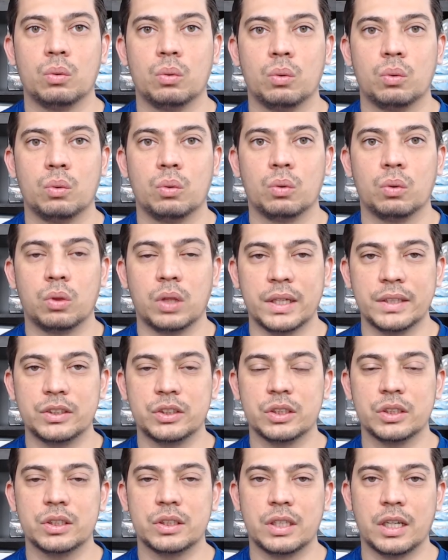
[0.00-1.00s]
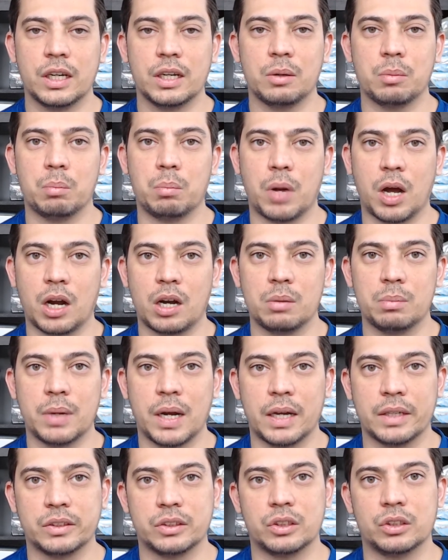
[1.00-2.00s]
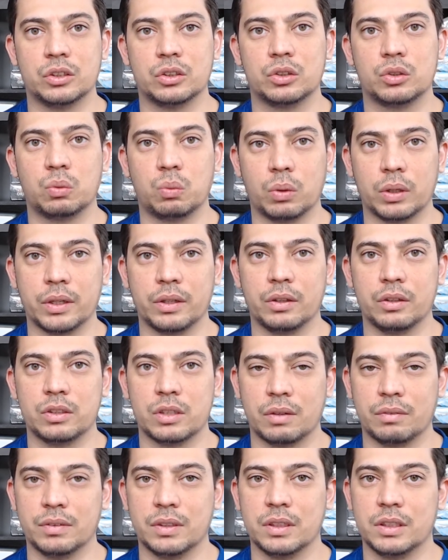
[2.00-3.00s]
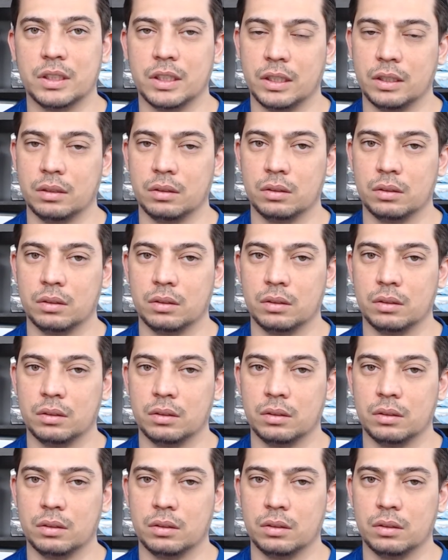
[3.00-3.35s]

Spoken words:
Let's just take Modern Masters 2017.